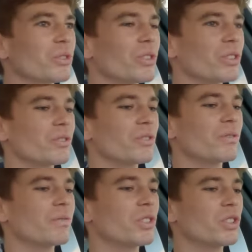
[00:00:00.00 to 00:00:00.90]
just
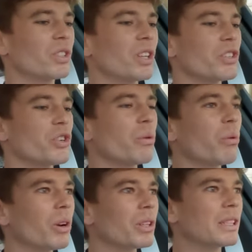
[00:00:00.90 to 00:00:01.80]
such
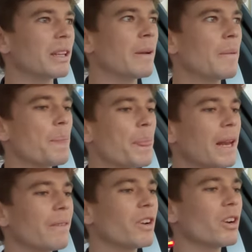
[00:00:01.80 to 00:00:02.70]
quality.
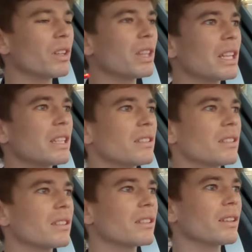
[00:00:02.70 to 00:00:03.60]
And I've got
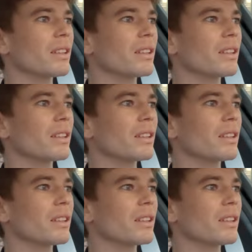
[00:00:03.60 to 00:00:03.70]
this